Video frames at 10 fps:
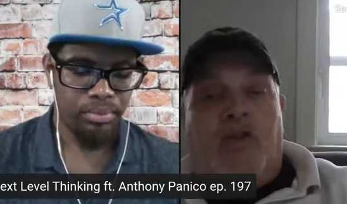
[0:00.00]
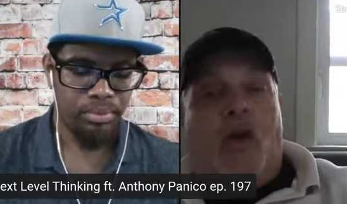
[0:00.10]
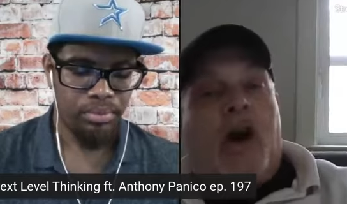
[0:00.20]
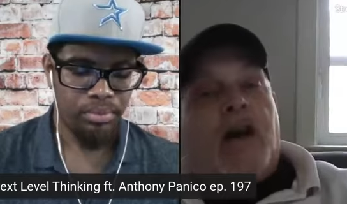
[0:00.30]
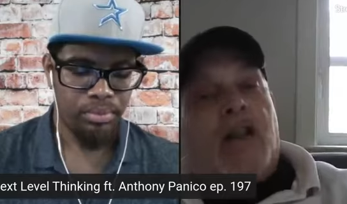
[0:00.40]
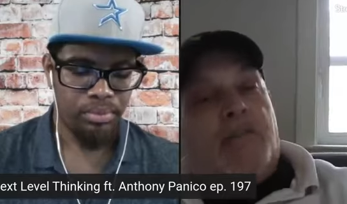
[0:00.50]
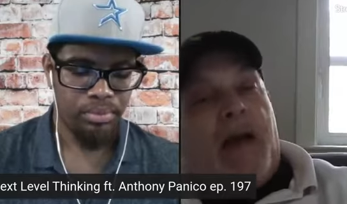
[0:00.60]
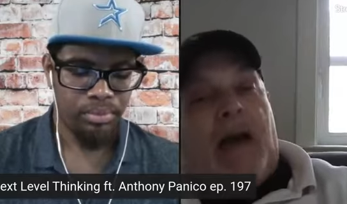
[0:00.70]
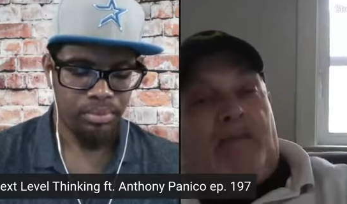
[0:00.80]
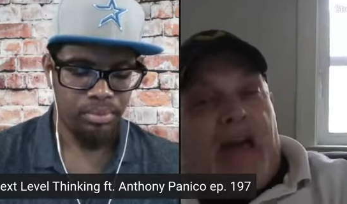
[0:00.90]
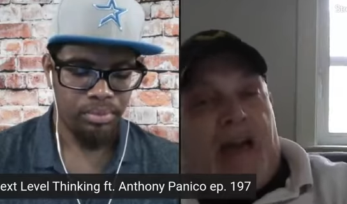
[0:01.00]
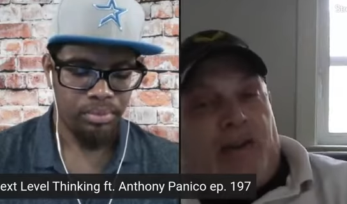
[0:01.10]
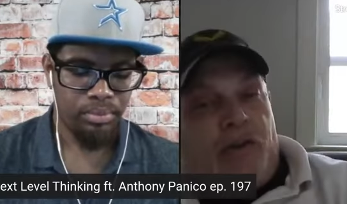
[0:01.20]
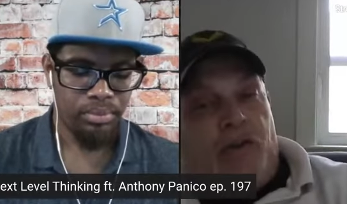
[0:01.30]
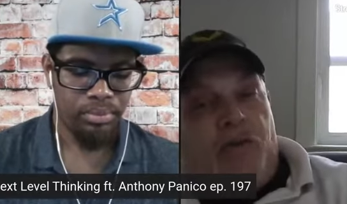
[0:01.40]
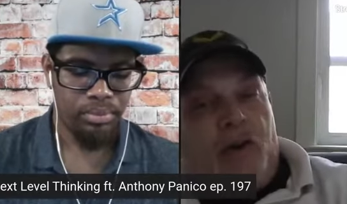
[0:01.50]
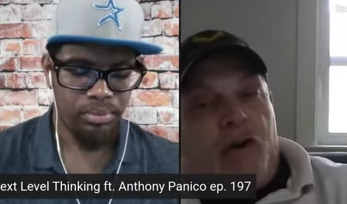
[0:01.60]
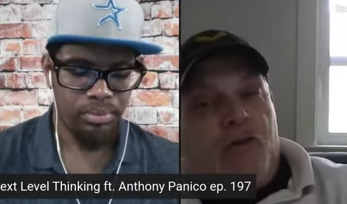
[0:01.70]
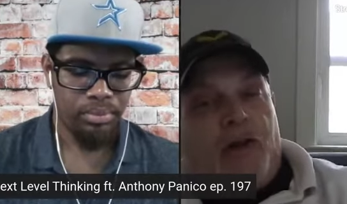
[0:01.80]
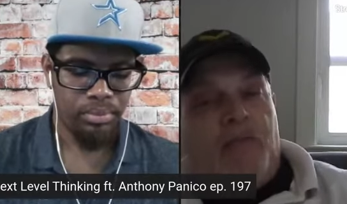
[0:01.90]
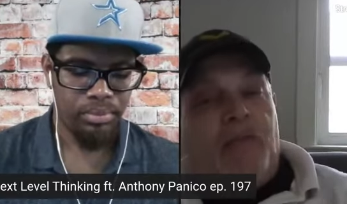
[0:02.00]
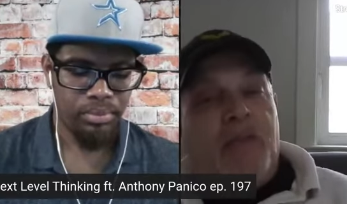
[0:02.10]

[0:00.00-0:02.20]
Speaker 1: talk about that a little further.